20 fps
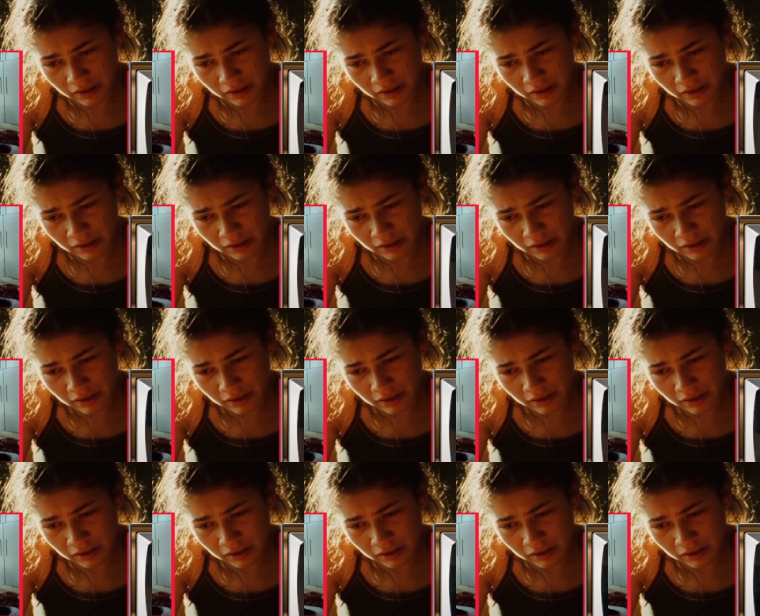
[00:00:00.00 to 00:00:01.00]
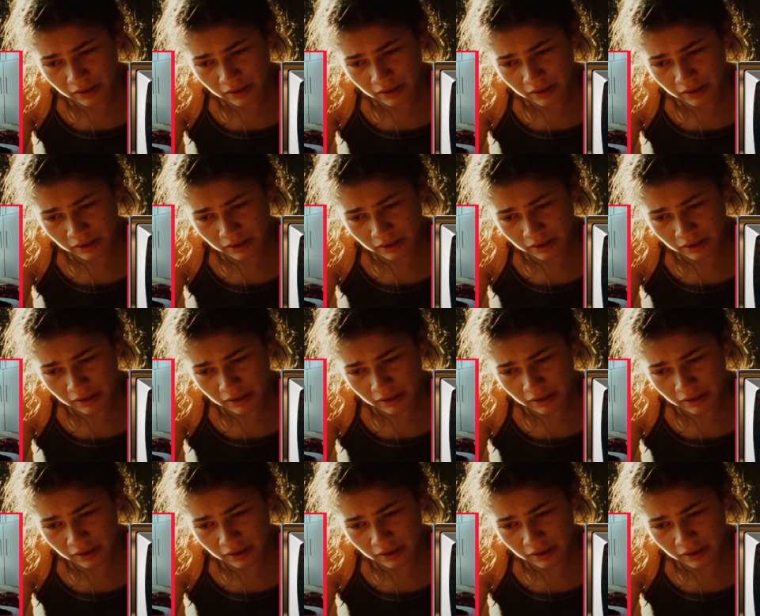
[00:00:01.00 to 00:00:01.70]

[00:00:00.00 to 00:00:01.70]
Nothing is said.